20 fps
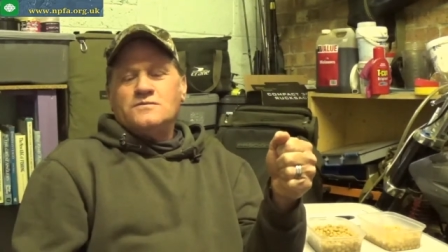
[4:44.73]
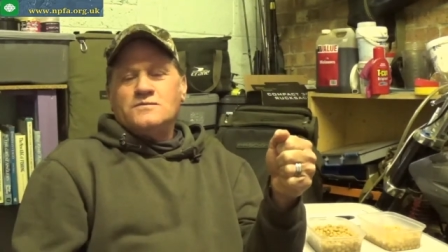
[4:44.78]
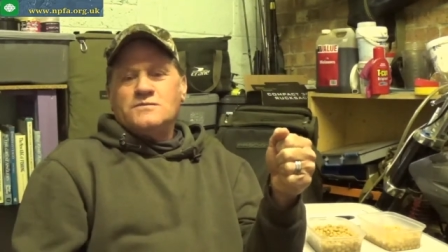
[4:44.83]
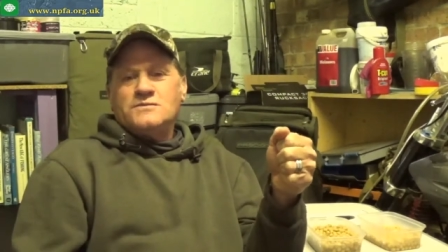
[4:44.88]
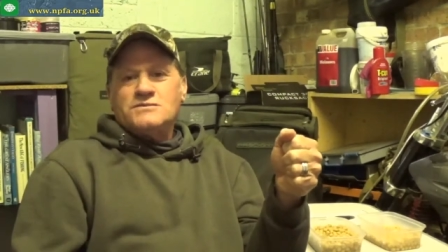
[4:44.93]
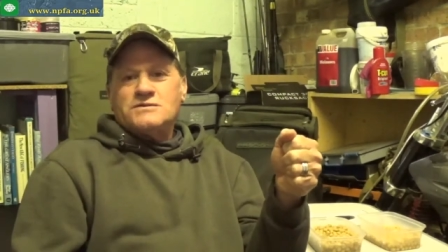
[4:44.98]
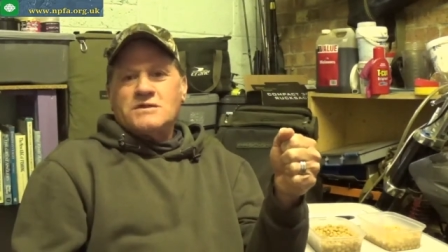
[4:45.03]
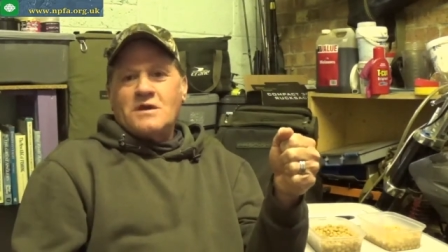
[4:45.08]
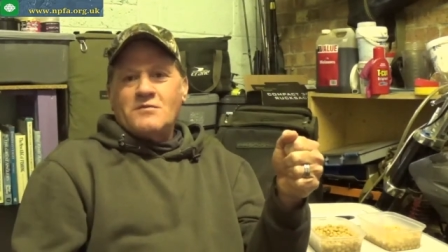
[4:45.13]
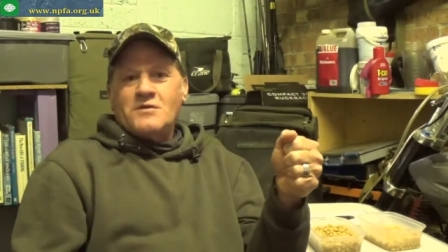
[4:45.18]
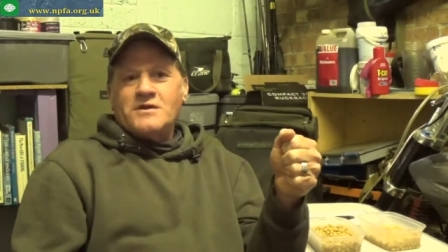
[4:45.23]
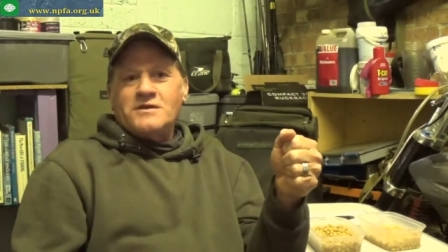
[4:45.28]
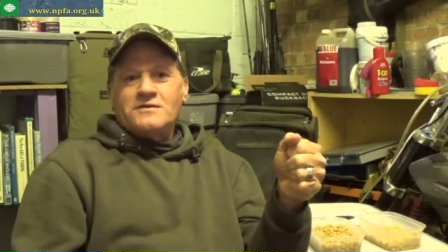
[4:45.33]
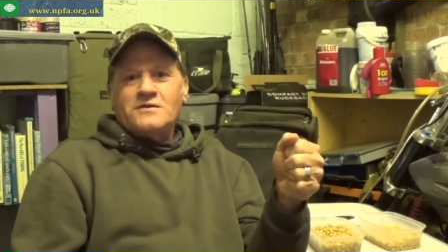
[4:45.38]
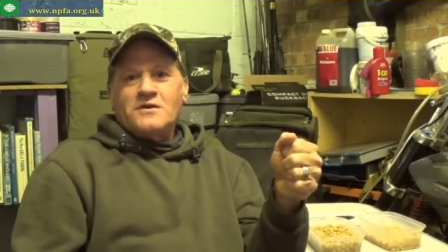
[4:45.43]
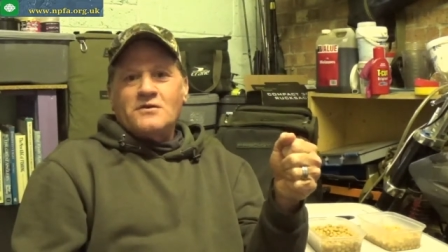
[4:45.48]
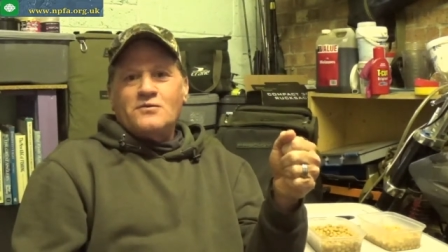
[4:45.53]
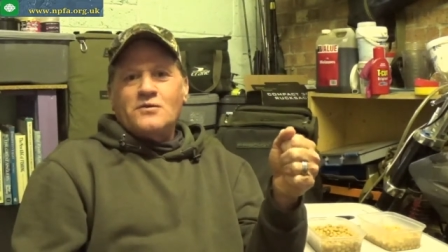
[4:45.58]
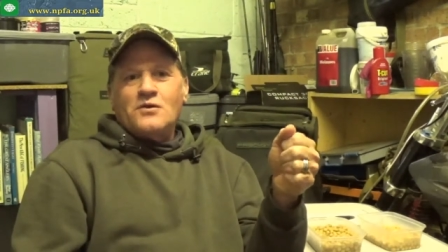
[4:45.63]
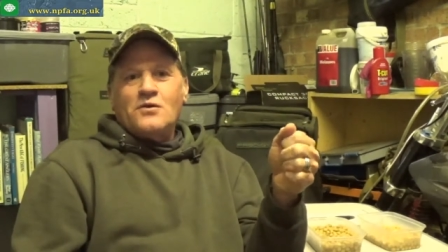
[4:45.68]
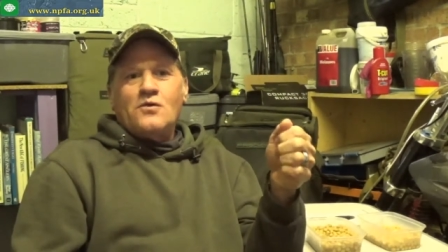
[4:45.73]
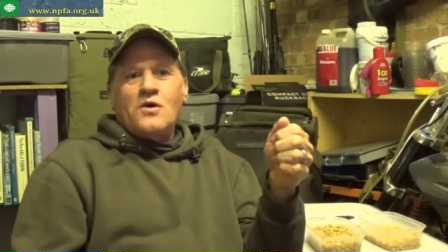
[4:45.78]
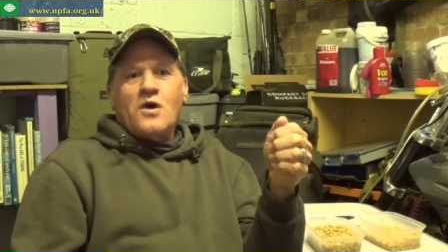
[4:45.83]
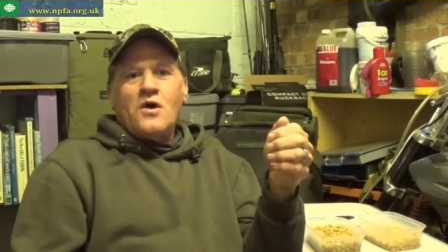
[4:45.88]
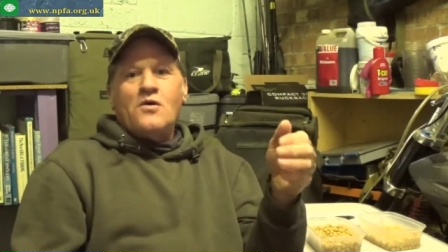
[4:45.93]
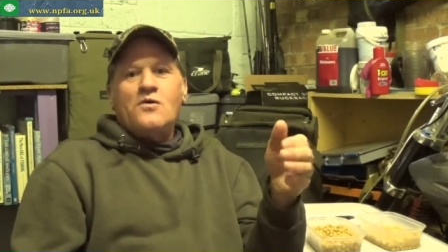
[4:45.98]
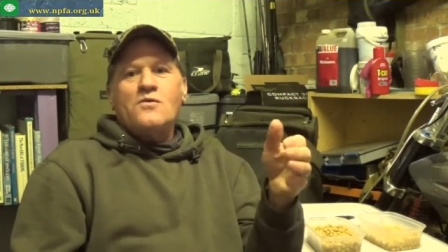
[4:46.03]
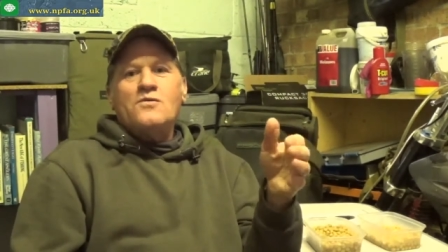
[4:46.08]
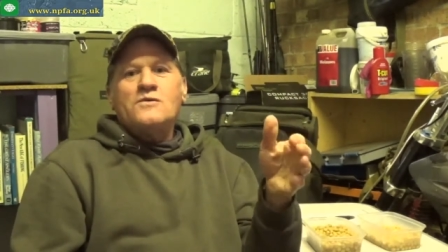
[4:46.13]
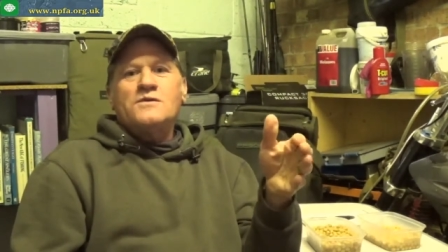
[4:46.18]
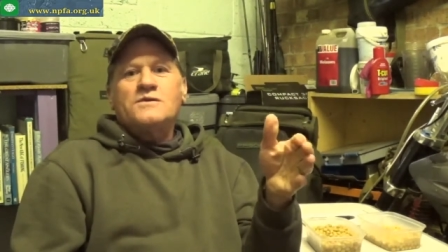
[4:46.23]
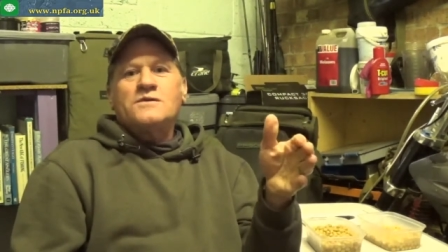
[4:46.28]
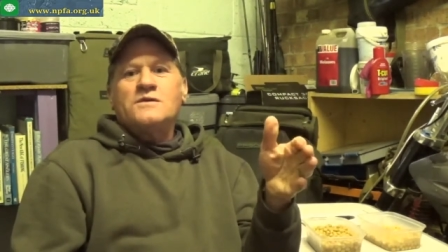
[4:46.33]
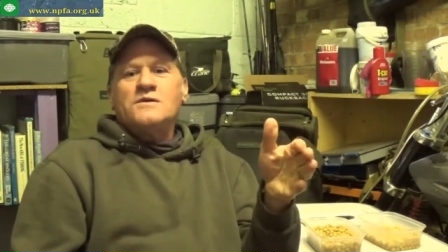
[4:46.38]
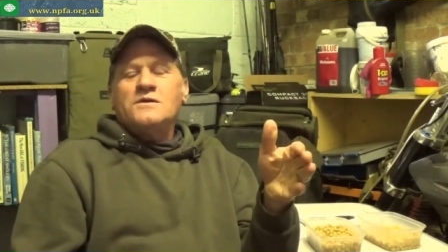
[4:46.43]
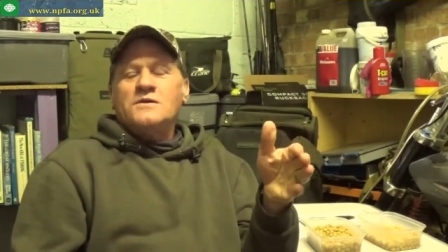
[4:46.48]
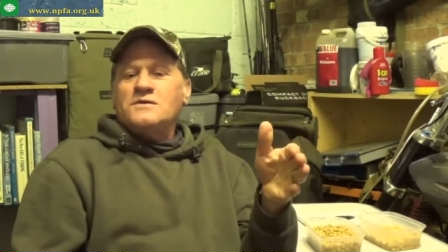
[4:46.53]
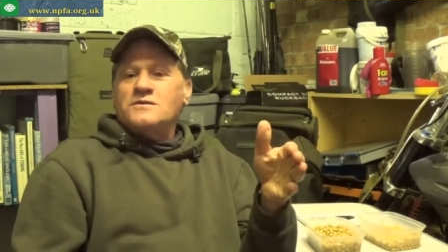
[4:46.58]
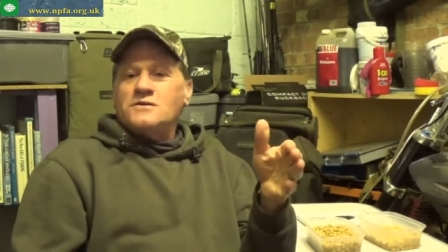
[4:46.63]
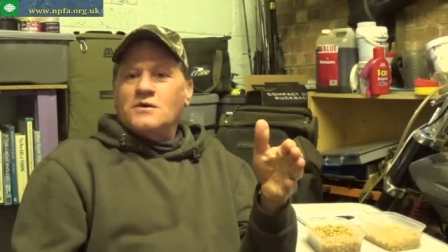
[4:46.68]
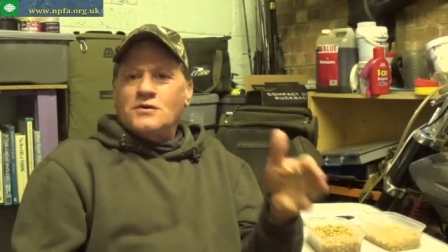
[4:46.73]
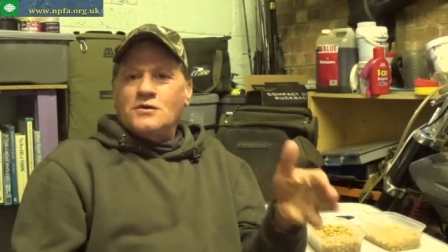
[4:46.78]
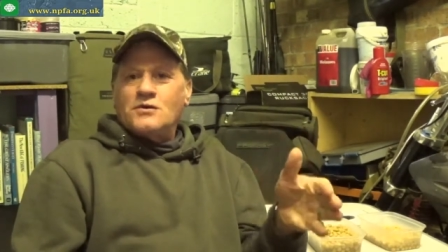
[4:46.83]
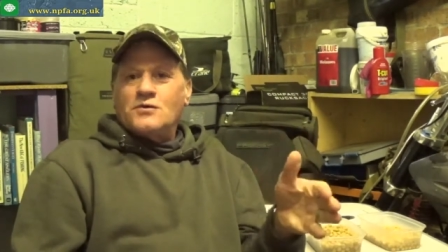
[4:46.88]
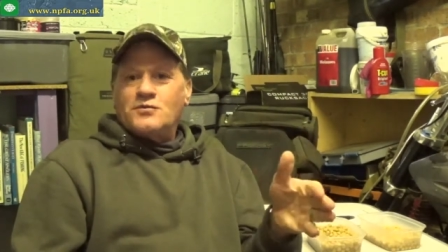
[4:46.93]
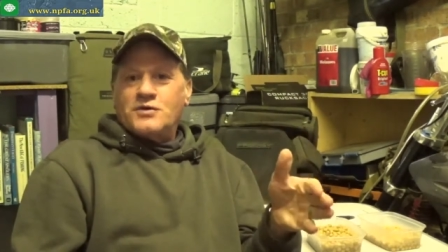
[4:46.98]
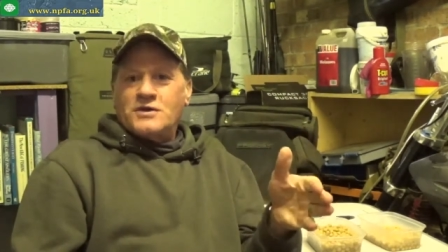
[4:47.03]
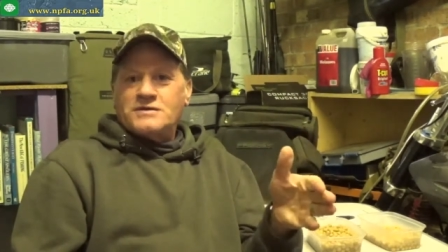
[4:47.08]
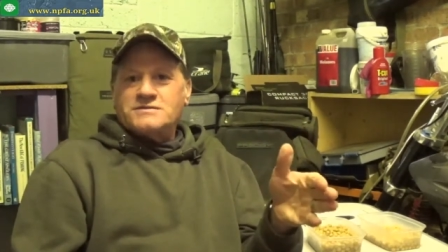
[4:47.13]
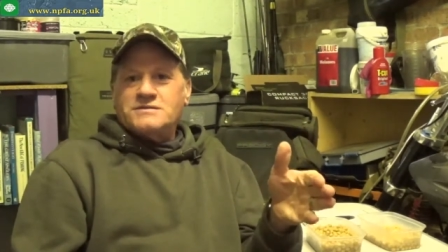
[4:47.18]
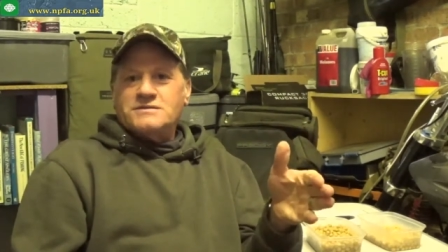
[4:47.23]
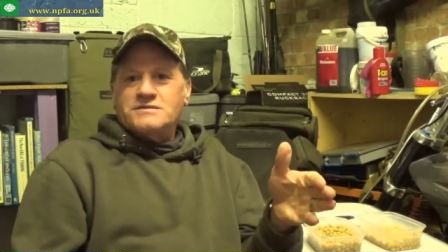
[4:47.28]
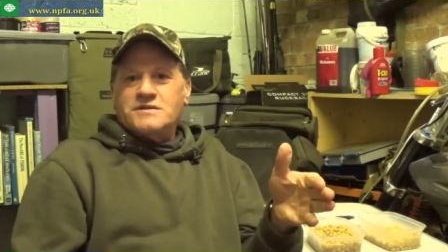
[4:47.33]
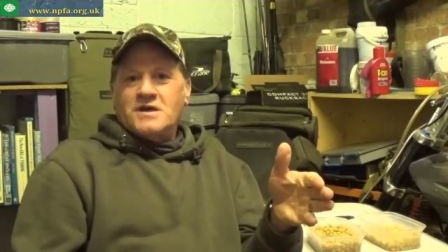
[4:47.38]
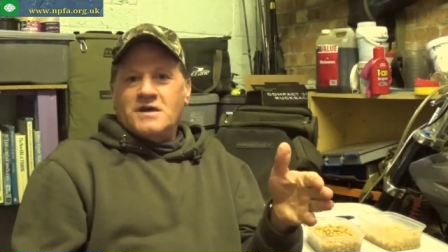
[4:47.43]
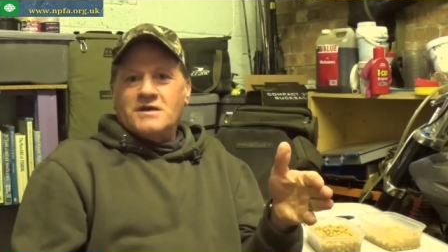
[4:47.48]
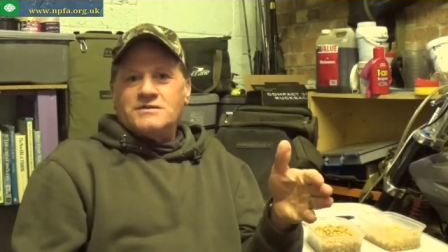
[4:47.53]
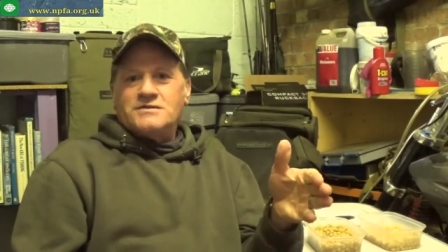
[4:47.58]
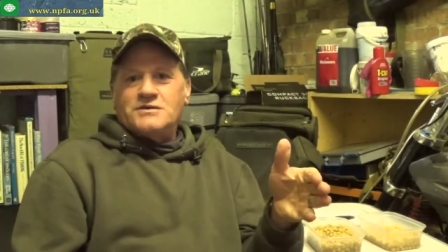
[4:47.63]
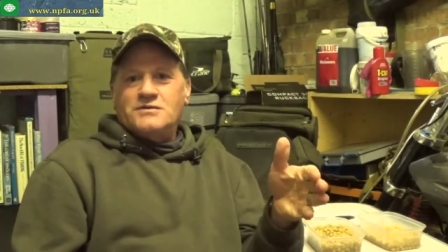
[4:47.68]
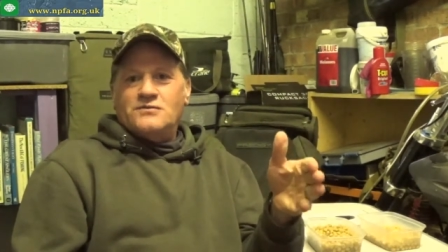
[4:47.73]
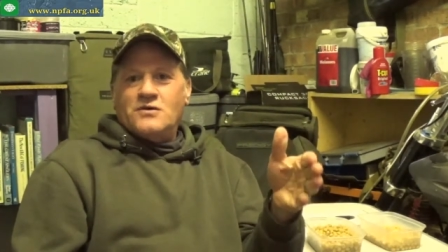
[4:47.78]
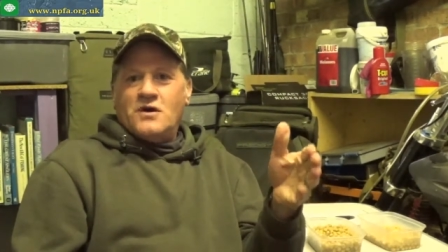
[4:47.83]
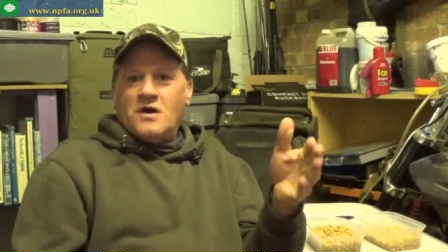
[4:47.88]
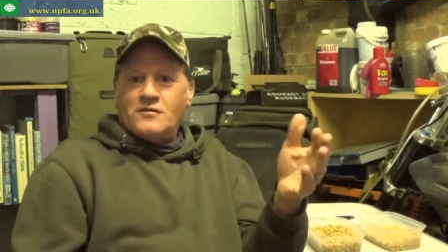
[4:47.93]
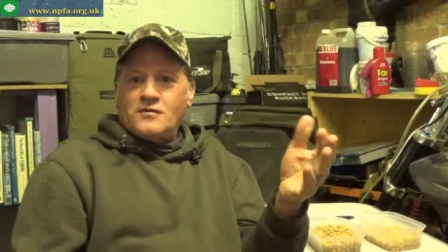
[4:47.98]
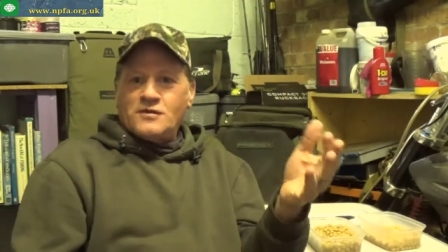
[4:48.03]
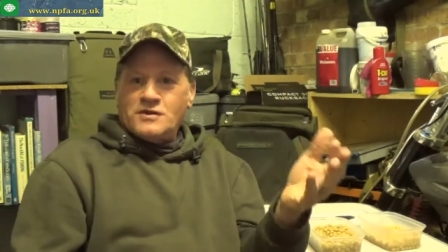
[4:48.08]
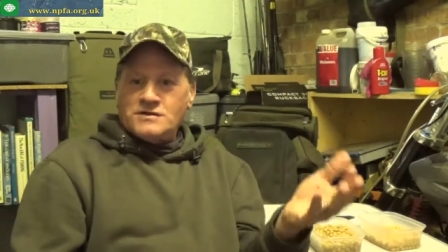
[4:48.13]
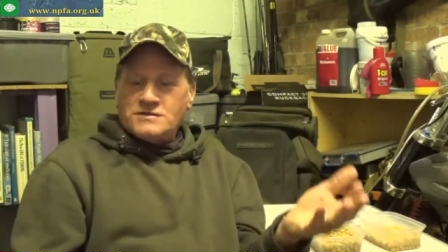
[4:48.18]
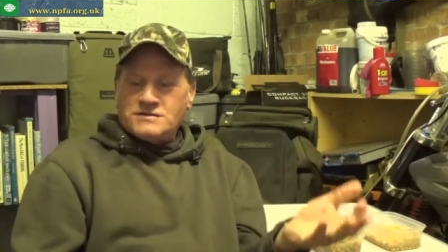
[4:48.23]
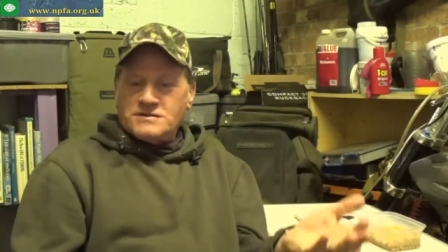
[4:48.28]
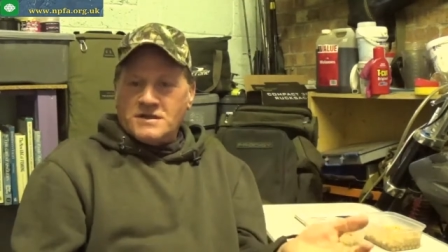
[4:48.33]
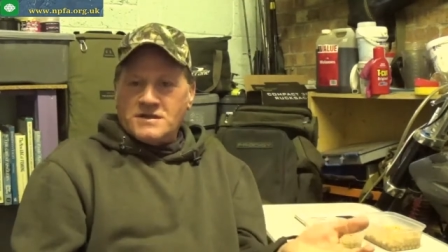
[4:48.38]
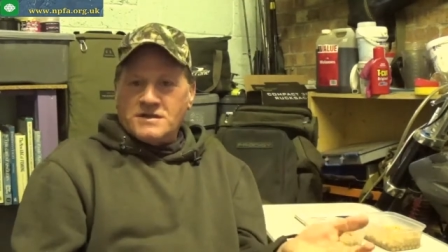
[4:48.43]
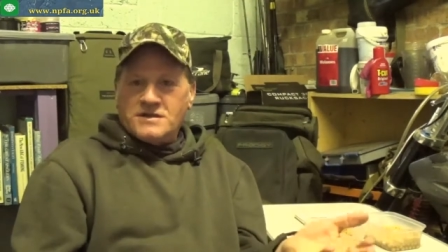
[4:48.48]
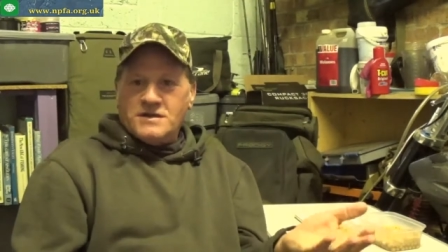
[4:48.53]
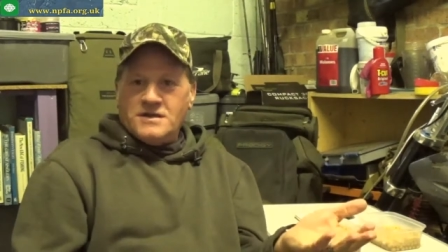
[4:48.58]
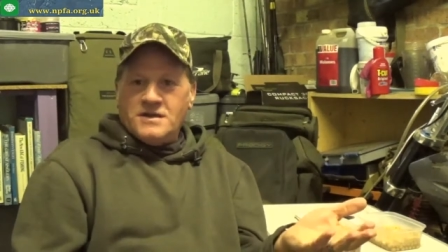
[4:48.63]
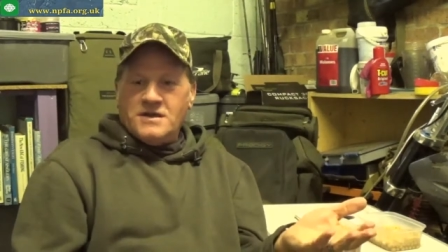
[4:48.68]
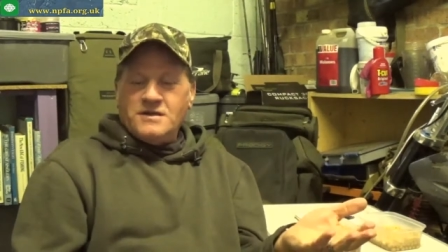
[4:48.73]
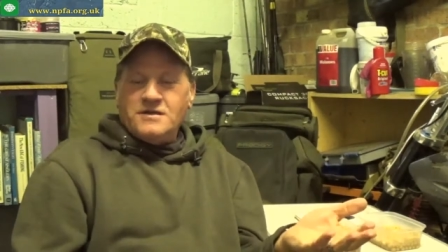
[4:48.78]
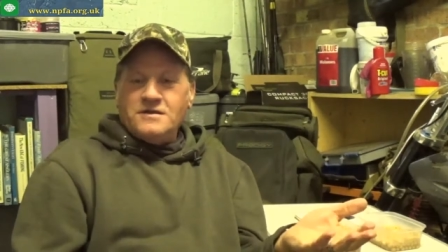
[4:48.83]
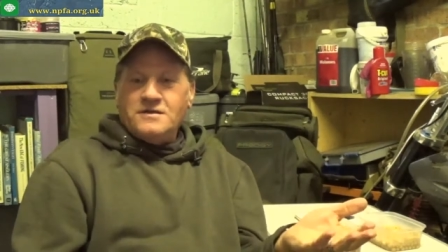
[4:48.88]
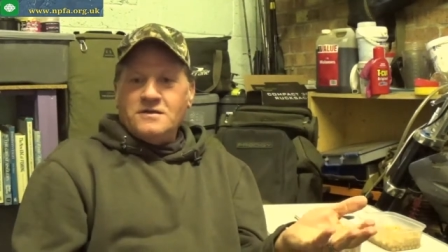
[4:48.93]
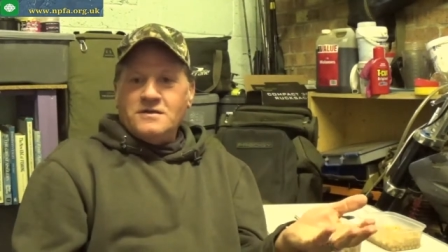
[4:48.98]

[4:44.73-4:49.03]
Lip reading: something that will hold the hook presentation. Rather than sinking in,